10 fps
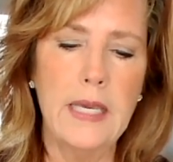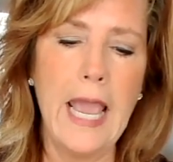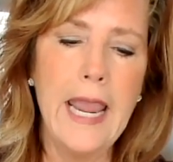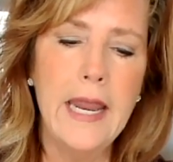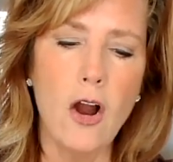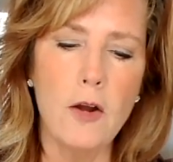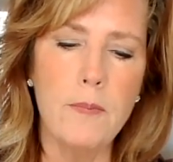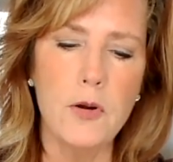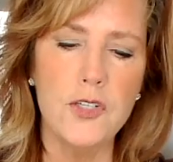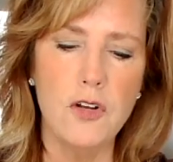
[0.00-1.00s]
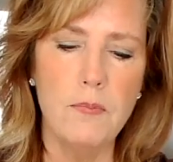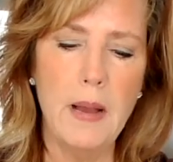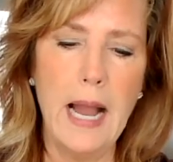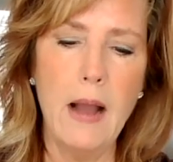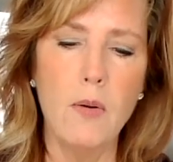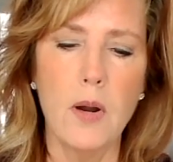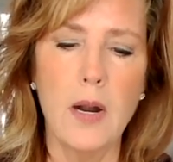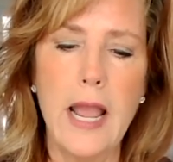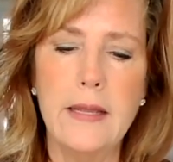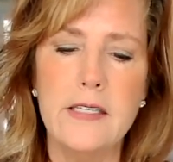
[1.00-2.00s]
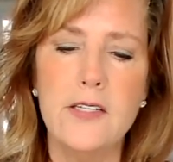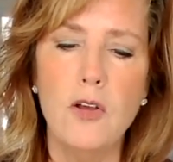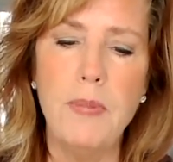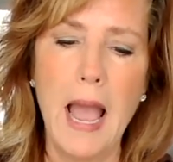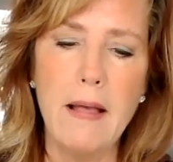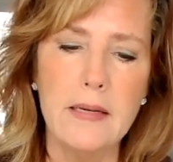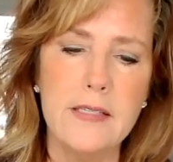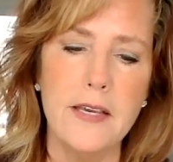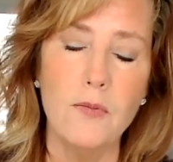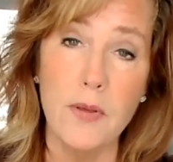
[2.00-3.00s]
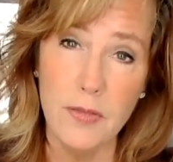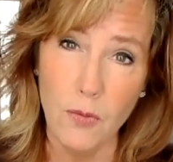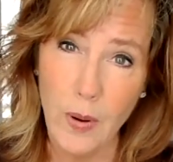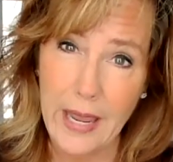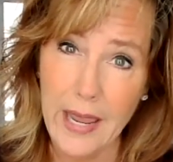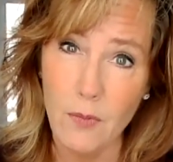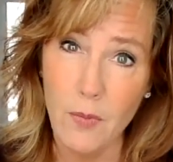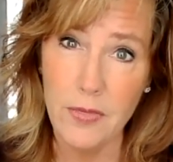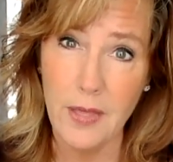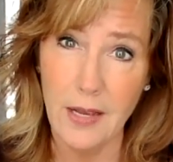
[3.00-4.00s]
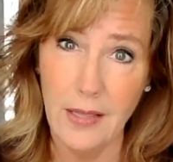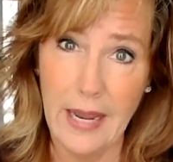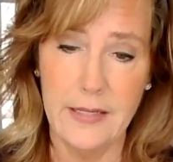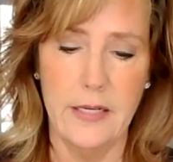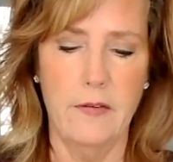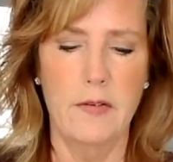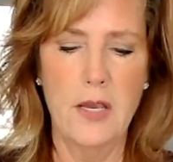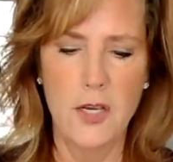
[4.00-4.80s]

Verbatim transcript: gain our personal power and still balance it with the we, with the collective?